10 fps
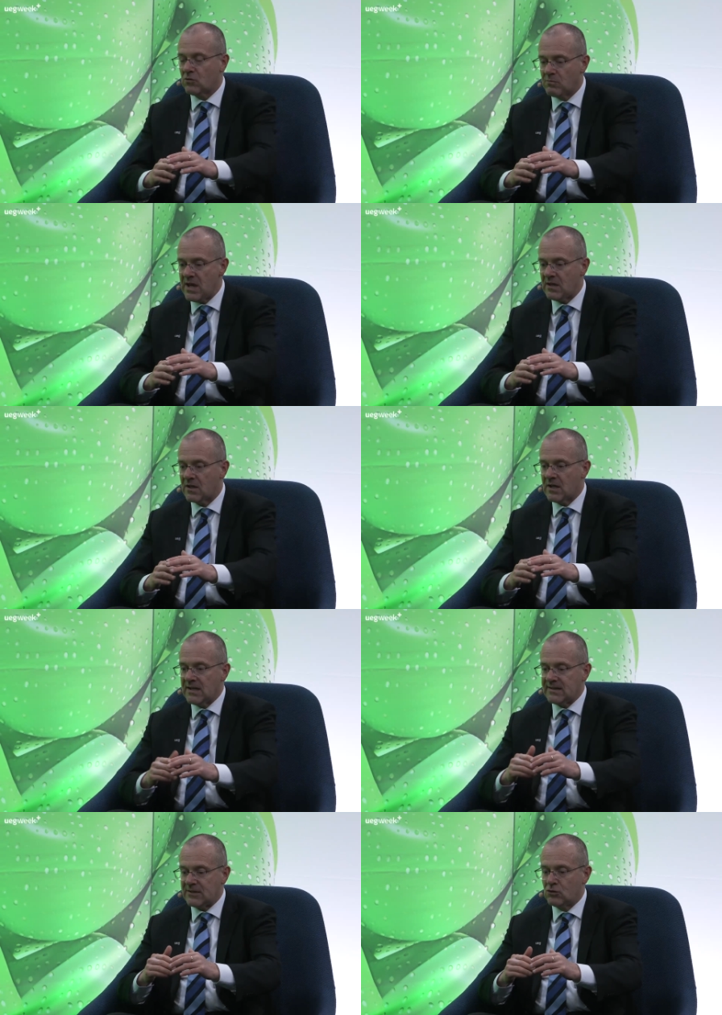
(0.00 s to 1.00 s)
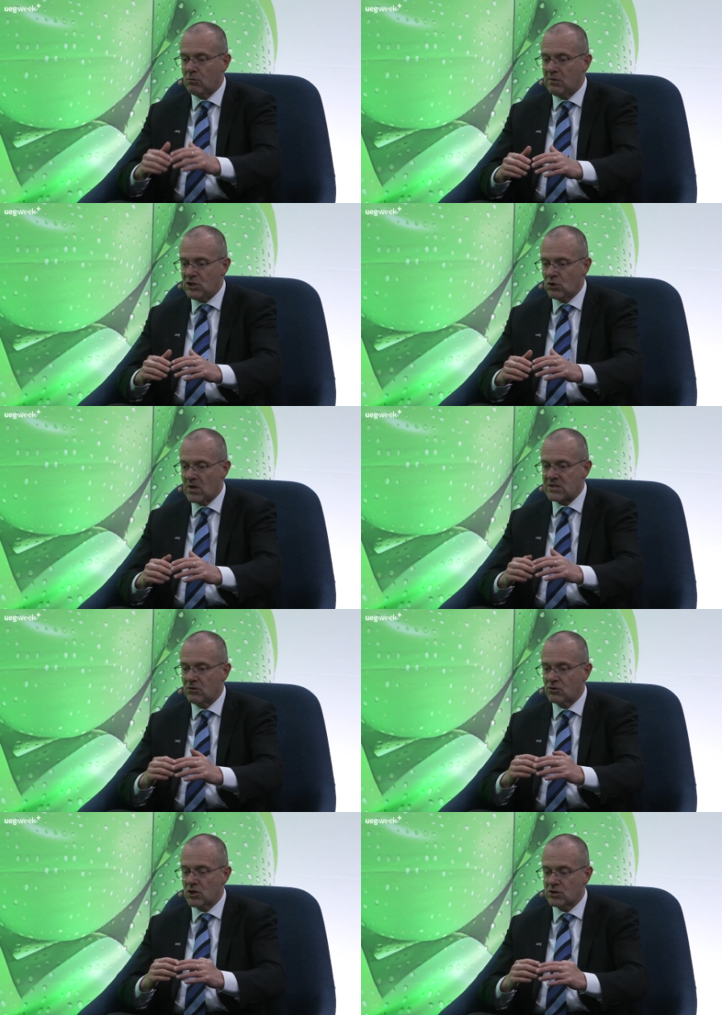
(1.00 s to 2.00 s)
to make, that WHO is
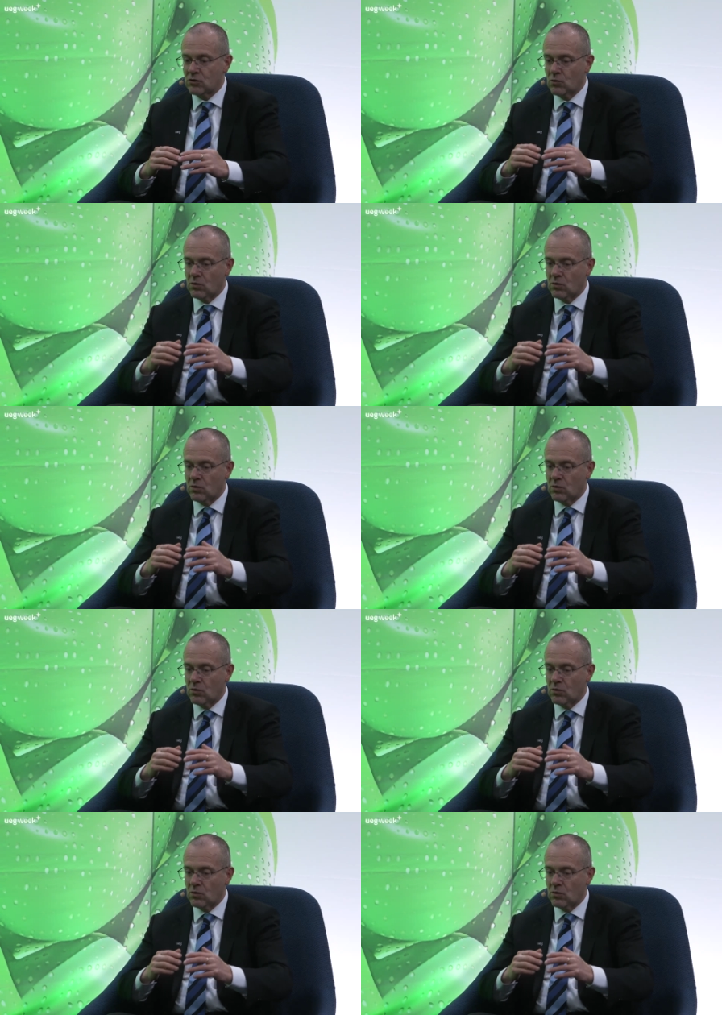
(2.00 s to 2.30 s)
not just to